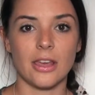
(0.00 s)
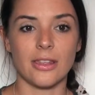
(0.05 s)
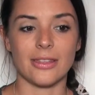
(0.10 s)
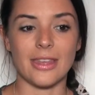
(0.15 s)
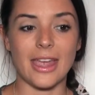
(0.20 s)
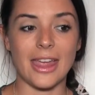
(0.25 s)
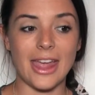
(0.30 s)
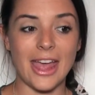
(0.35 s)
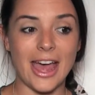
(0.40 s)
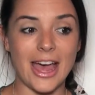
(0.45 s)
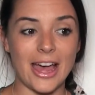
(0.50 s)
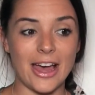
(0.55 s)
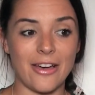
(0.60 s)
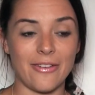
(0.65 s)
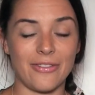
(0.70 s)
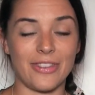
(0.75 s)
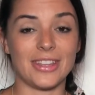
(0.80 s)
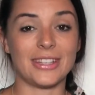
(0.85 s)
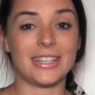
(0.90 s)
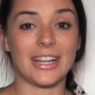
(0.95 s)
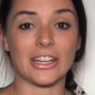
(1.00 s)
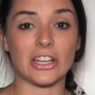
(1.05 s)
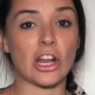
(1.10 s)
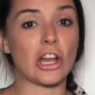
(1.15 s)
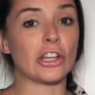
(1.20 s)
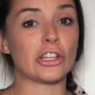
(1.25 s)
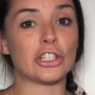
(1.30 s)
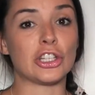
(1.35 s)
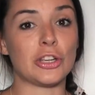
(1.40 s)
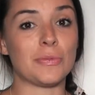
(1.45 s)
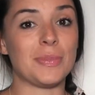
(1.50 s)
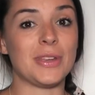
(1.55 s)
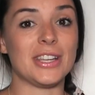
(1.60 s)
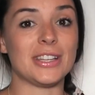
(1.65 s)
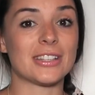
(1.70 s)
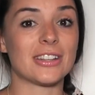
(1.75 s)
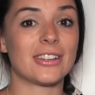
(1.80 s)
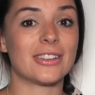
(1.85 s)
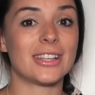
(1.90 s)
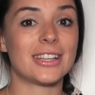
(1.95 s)
They have the technology
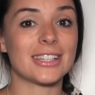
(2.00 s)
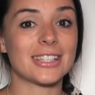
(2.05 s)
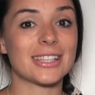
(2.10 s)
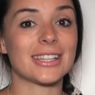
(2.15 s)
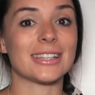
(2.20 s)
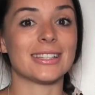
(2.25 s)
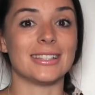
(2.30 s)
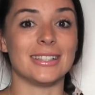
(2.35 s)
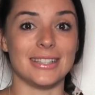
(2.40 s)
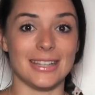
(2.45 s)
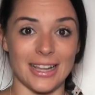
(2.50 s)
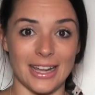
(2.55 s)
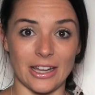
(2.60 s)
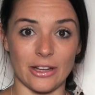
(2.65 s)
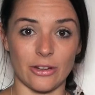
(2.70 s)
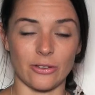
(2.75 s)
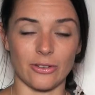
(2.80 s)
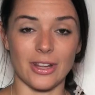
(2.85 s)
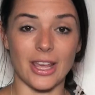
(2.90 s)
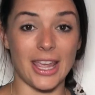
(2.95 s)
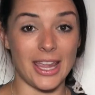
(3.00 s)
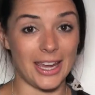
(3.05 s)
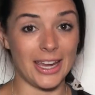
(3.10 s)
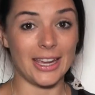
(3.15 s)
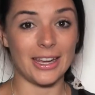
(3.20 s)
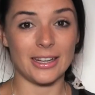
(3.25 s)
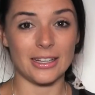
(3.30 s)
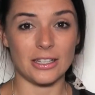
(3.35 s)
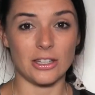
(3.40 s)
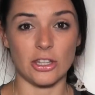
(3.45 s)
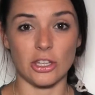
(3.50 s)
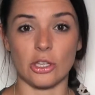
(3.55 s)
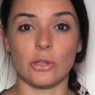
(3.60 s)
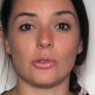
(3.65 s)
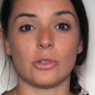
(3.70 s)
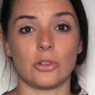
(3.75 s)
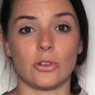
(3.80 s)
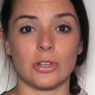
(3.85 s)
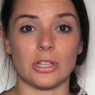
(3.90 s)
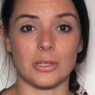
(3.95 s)
piece on this down and the
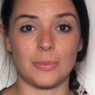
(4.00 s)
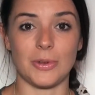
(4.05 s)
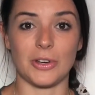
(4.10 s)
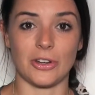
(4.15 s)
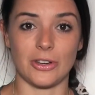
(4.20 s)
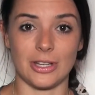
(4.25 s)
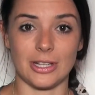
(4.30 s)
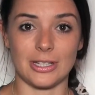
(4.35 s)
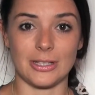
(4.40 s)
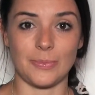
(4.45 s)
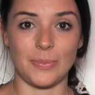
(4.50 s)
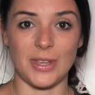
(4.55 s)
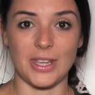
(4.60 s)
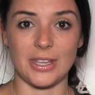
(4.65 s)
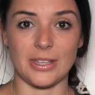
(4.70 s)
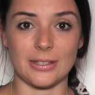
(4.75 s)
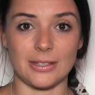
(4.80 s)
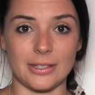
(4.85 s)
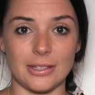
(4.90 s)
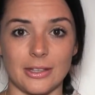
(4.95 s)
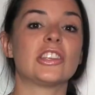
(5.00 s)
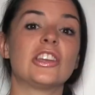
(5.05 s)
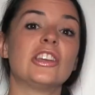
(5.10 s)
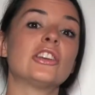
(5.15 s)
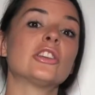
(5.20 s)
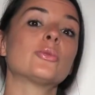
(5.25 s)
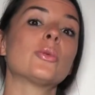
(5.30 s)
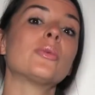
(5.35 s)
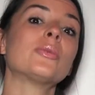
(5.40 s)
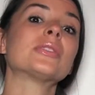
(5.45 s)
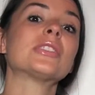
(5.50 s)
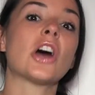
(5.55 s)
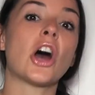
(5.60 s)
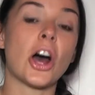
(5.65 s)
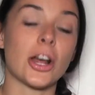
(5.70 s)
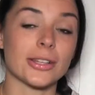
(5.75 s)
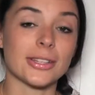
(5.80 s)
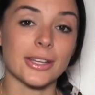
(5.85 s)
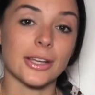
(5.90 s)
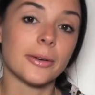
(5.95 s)
user experience piece. So here's what was
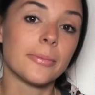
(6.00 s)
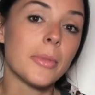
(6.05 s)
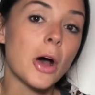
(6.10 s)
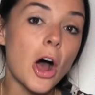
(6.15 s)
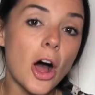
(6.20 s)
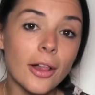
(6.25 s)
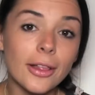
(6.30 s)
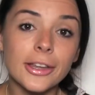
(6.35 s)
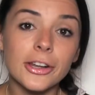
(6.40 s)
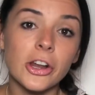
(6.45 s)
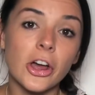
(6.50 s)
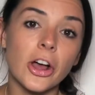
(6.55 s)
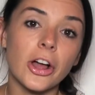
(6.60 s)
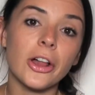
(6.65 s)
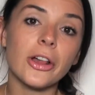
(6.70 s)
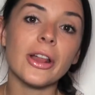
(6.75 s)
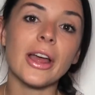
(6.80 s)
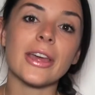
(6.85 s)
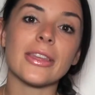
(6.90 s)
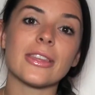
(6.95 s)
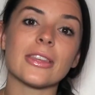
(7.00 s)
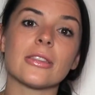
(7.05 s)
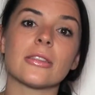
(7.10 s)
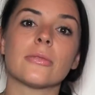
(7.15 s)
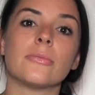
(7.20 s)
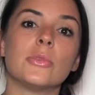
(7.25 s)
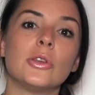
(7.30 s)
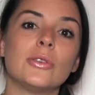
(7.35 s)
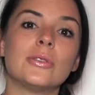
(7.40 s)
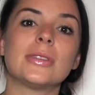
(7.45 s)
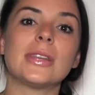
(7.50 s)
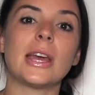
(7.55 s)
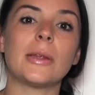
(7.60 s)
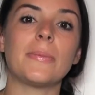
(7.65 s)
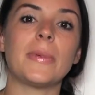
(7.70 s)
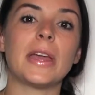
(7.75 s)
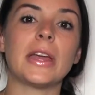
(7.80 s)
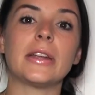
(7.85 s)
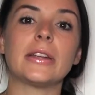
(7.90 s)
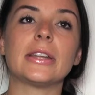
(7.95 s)
awesome. All in all, I think the Muse
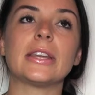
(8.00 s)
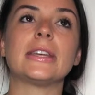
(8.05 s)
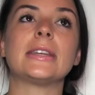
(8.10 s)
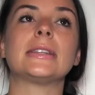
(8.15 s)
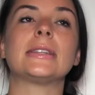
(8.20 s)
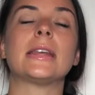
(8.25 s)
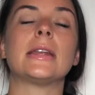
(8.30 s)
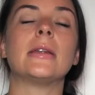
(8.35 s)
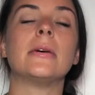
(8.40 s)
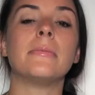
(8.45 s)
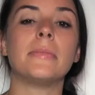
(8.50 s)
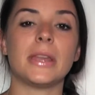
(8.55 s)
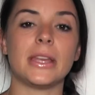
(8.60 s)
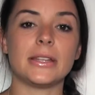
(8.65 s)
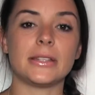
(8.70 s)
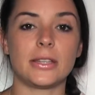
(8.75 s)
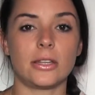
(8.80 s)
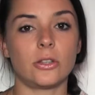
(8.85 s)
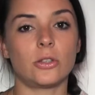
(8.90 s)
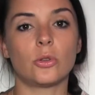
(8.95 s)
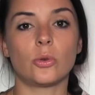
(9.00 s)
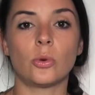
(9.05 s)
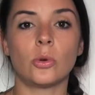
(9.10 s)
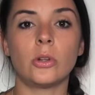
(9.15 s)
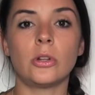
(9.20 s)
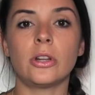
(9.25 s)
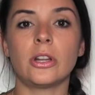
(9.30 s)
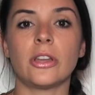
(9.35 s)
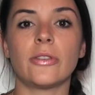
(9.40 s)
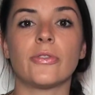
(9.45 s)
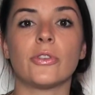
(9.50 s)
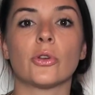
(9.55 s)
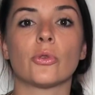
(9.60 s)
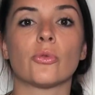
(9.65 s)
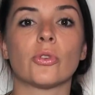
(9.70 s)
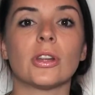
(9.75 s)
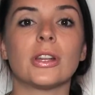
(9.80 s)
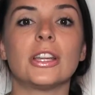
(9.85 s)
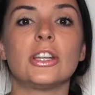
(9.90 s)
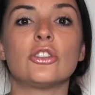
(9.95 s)
headband is an amazing tool if you're
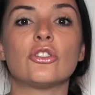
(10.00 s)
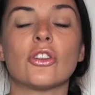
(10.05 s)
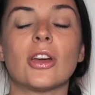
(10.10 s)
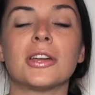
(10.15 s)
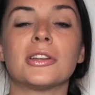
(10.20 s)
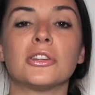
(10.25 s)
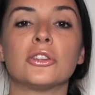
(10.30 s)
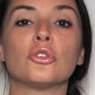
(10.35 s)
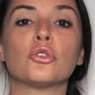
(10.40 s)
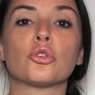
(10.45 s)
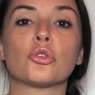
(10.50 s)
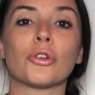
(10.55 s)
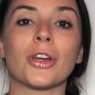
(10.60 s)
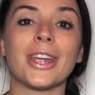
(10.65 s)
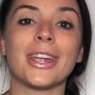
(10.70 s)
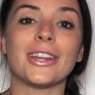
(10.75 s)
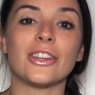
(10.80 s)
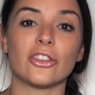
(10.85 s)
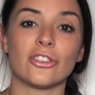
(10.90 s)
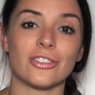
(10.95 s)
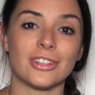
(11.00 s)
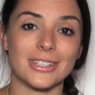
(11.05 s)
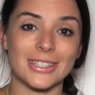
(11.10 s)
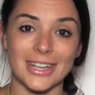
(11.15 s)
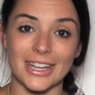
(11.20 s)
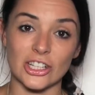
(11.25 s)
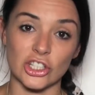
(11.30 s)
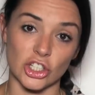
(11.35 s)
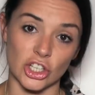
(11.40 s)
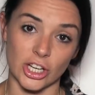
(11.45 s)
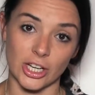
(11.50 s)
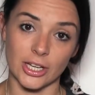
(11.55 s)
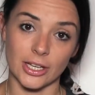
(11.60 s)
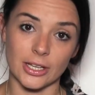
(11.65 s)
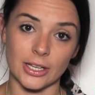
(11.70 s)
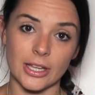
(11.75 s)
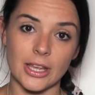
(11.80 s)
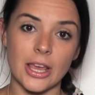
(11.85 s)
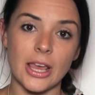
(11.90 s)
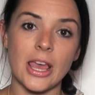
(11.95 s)
really trying to train your
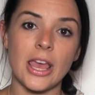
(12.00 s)
attention.